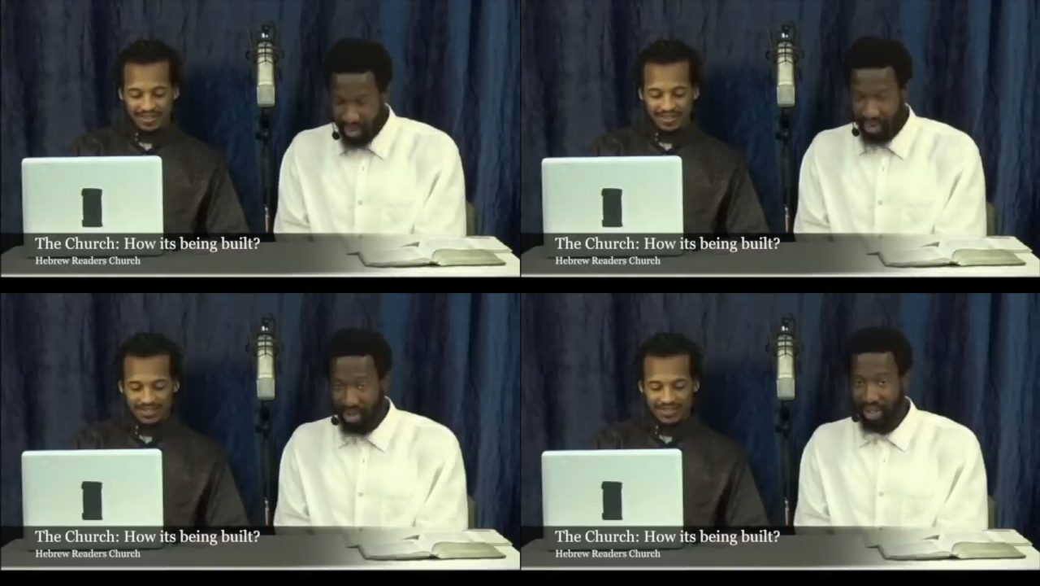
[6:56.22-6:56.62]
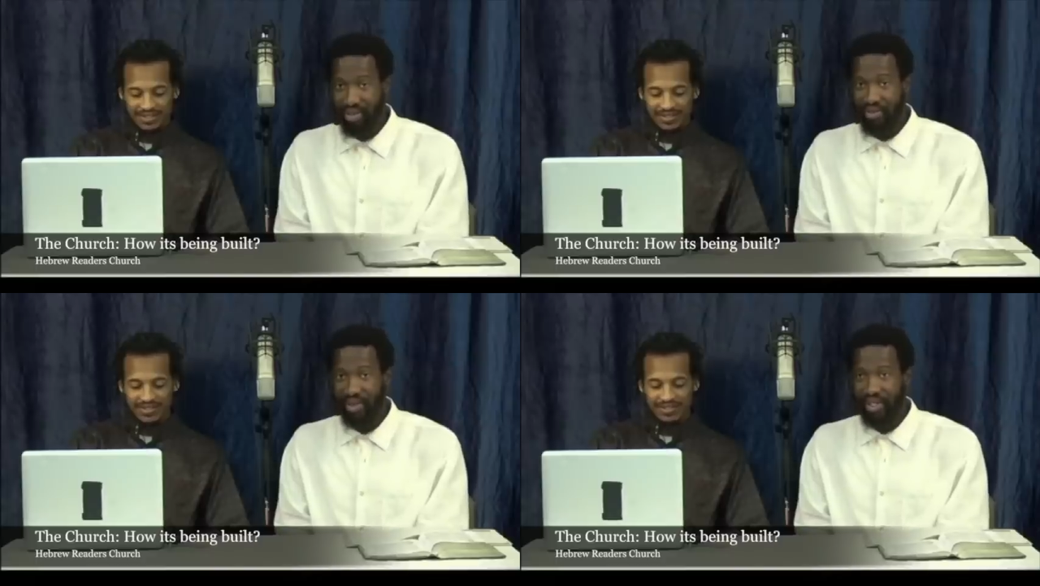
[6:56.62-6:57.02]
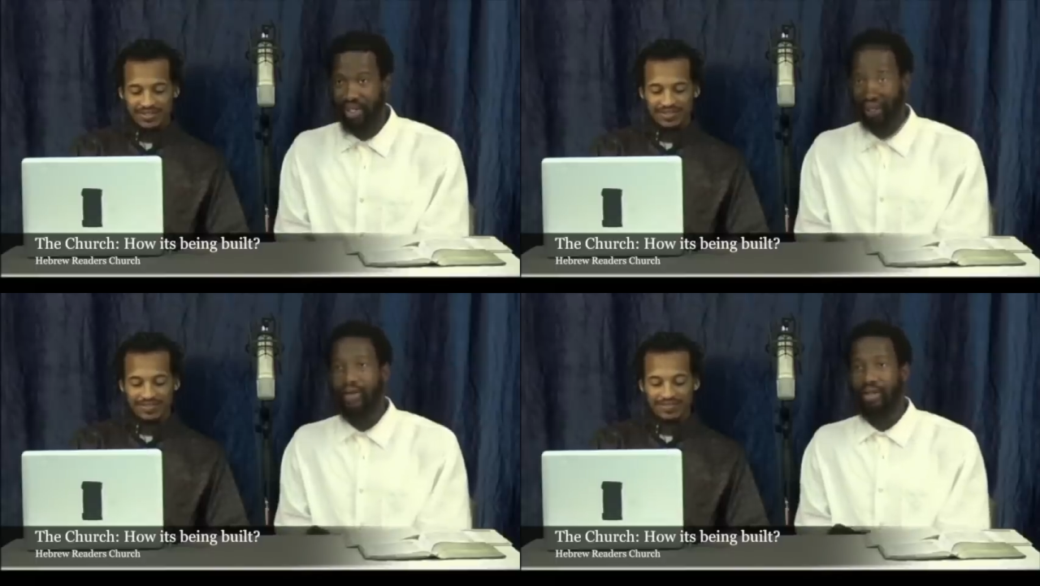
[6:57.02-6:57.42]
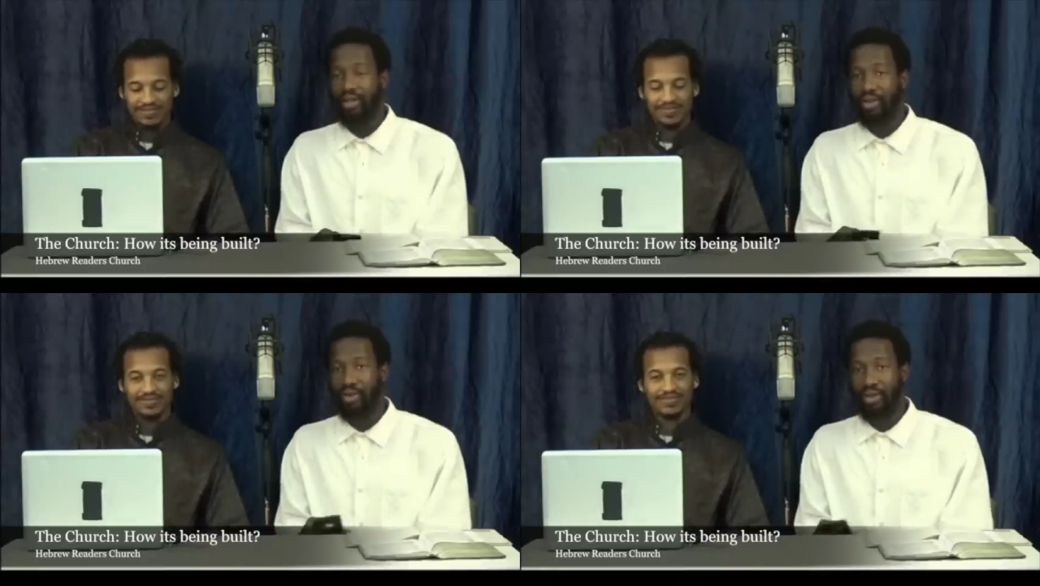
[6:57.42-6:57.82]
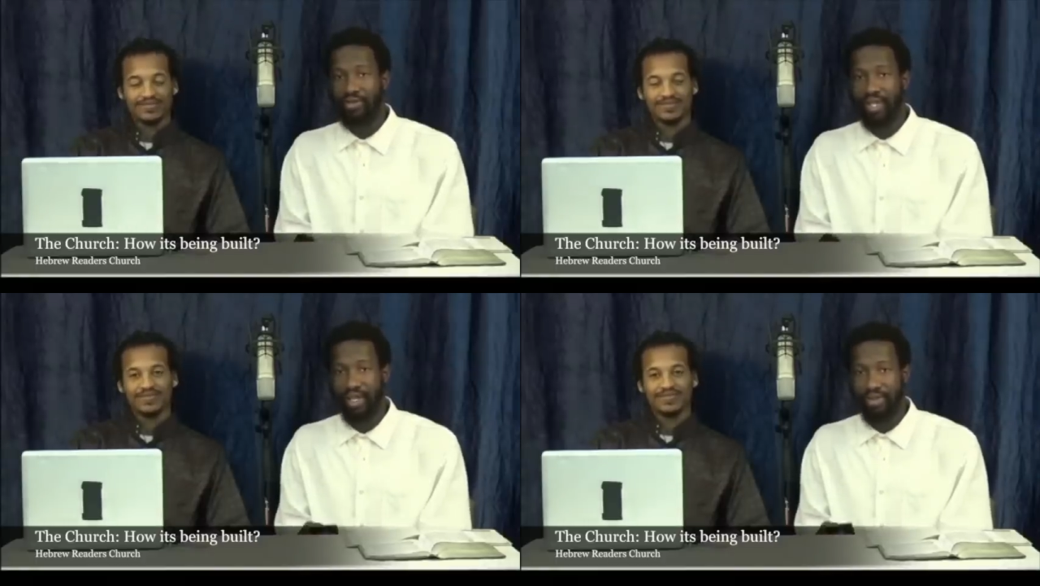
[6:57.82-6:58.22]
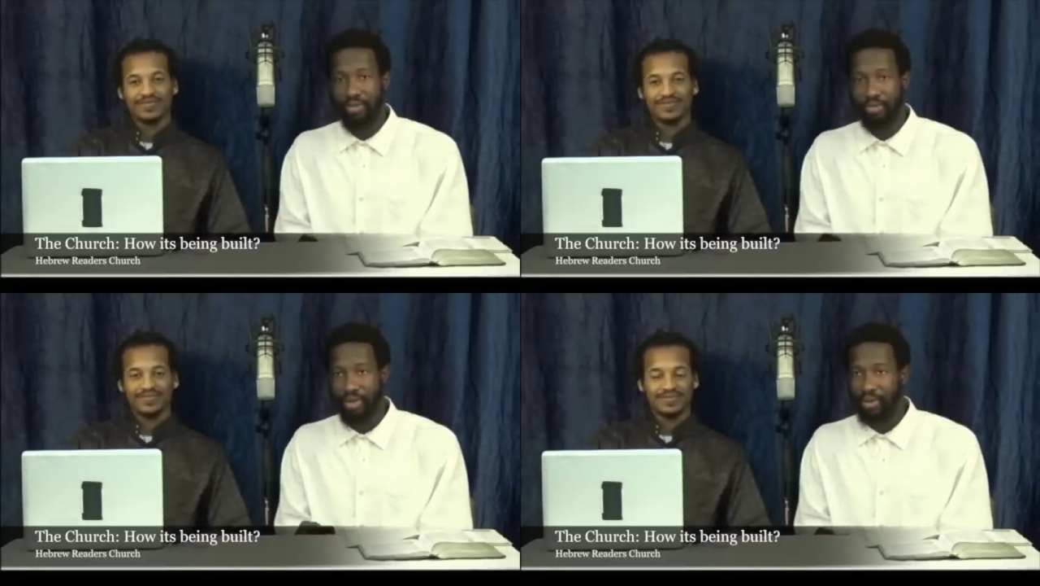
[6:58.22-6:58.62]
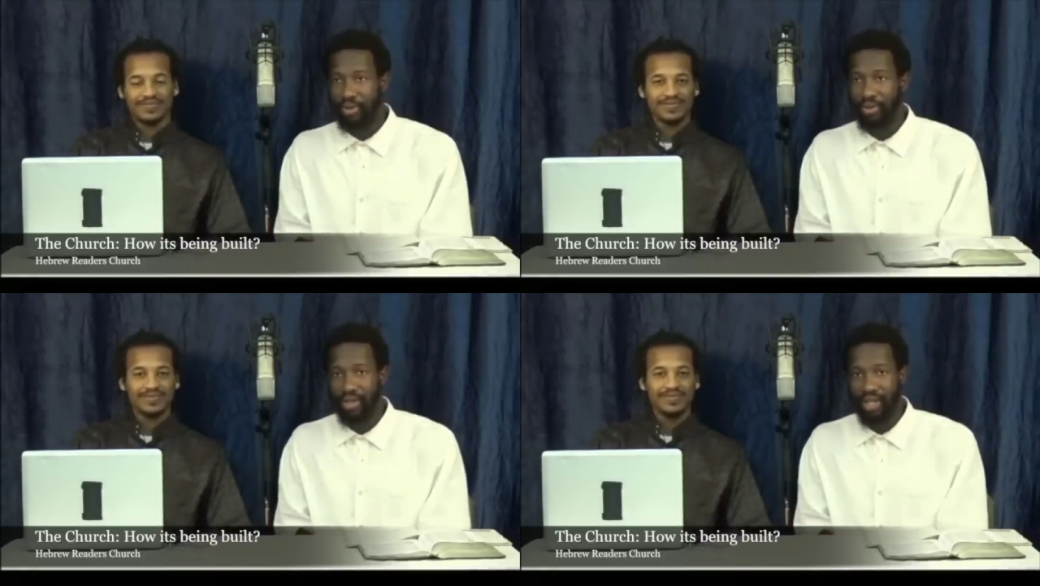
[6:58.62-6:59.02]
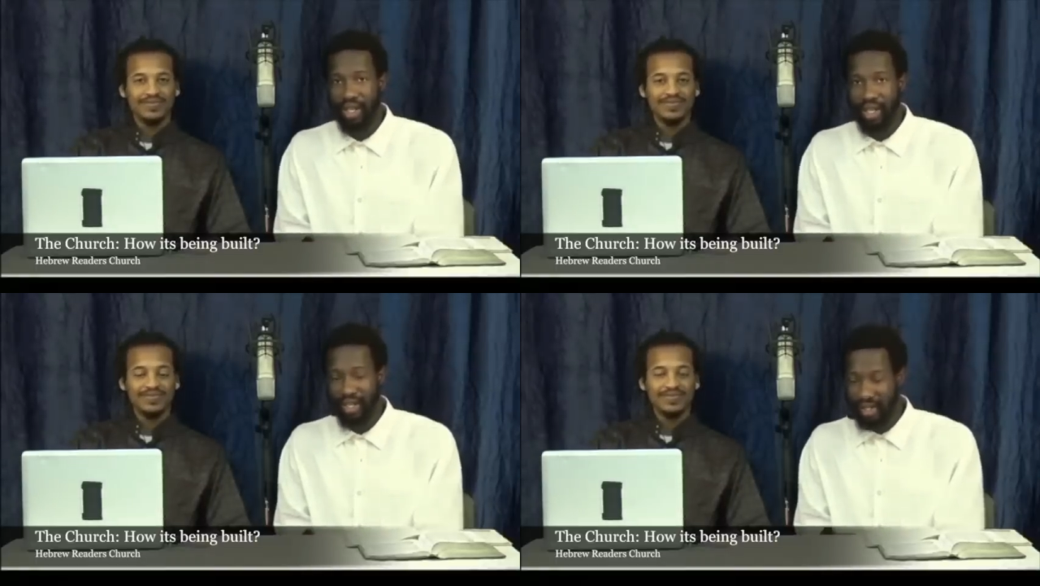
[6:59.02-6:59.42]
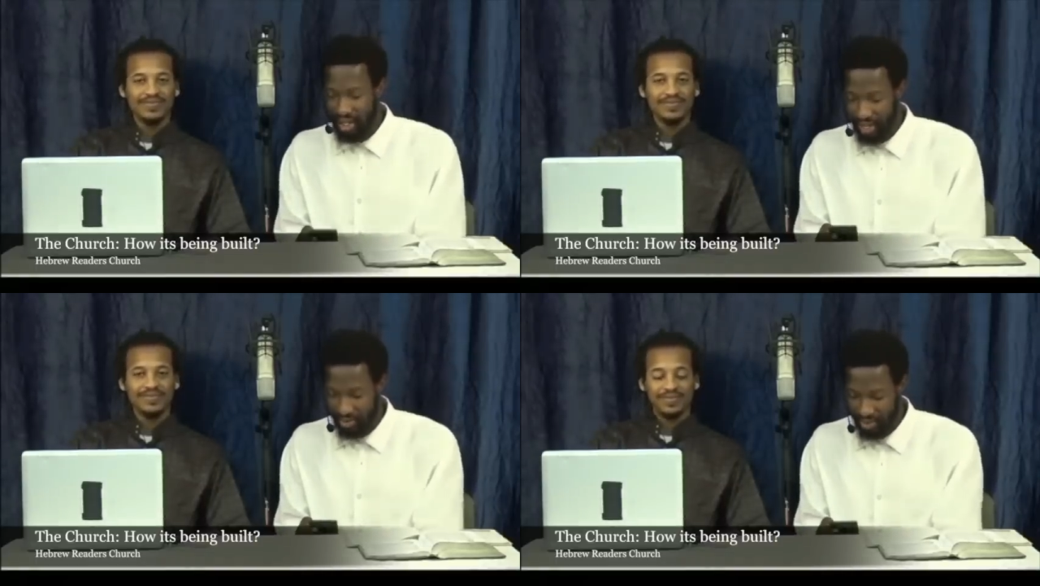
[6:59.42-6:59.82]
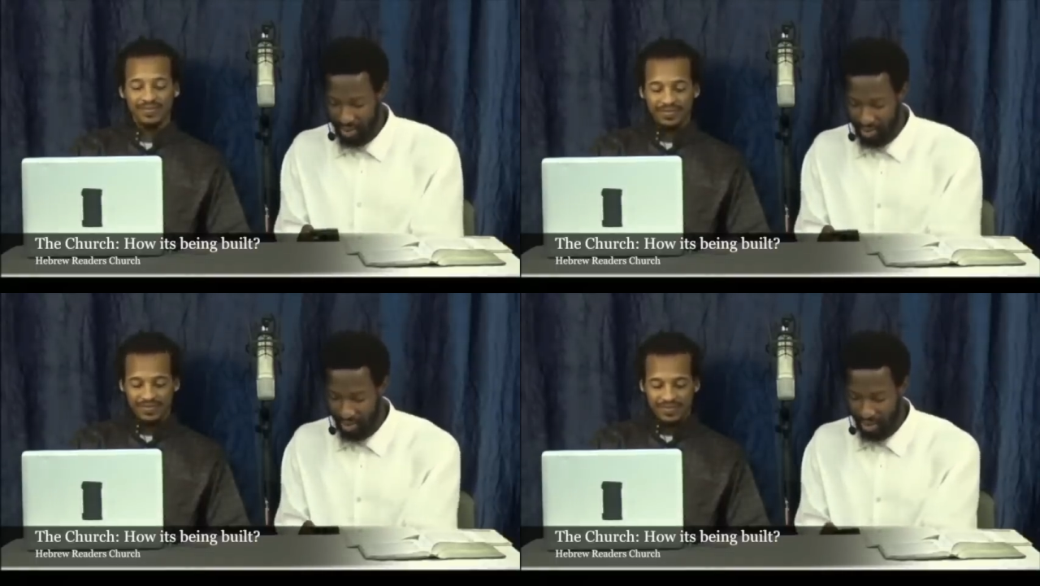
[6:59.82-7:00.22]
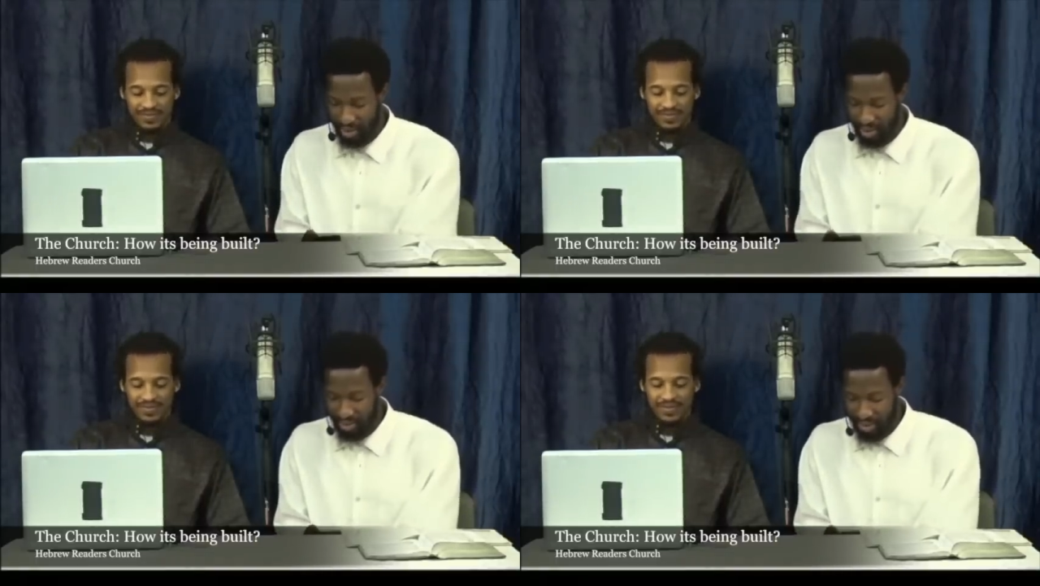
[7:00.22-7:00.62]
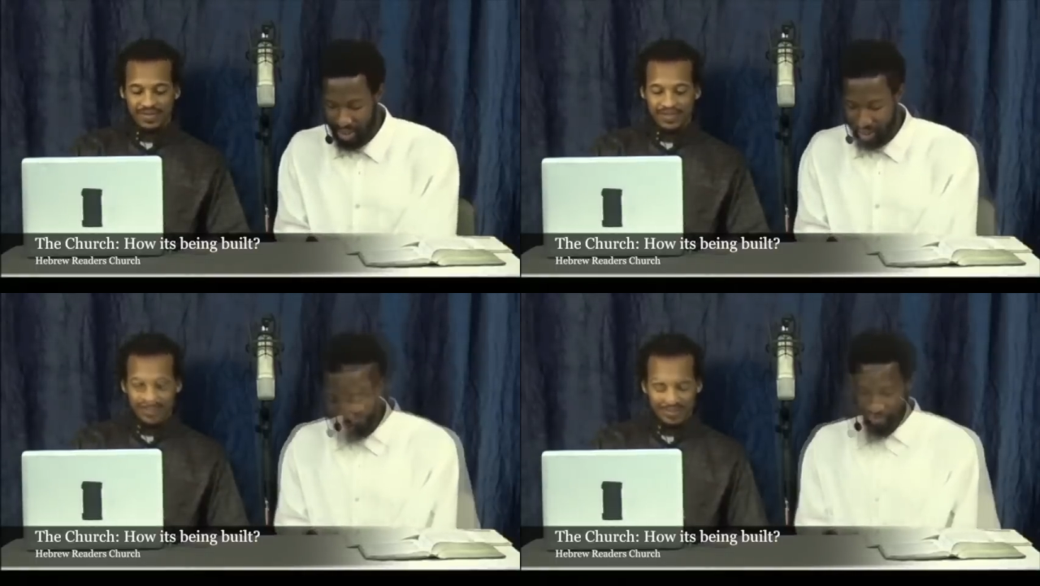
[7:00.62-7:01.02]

Speaker 1: So this is for us to understand the twelve types of people that hear the gospel in the world. All right?